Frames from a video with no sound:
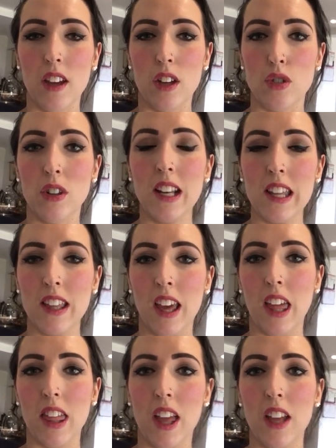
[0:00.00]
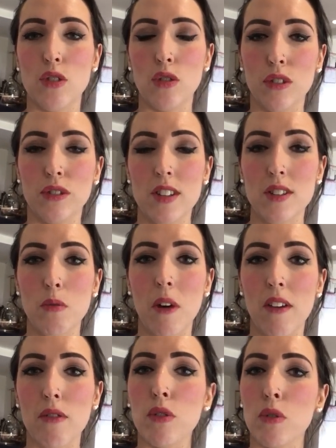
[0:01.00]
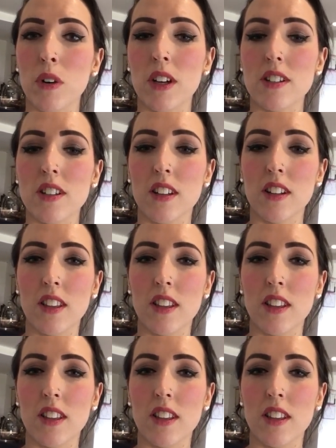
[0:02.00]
I truly think that Endorph is the way forward.